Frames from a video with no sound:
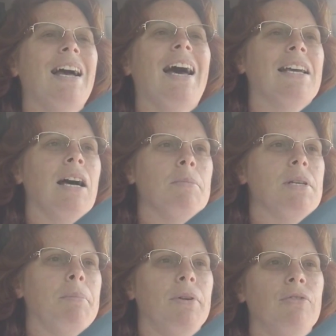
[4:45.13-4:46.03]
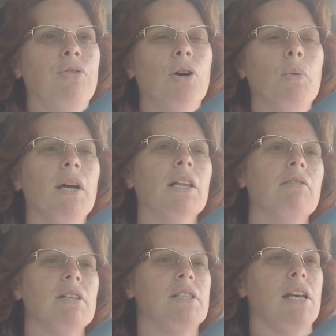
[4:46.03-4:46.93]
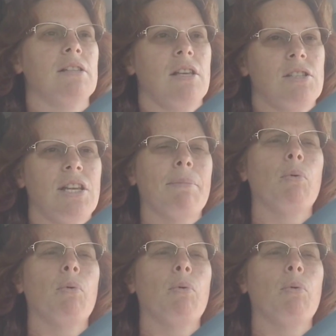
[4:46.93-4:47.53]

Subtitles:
guy comes up on a four-wheeler and says, "Step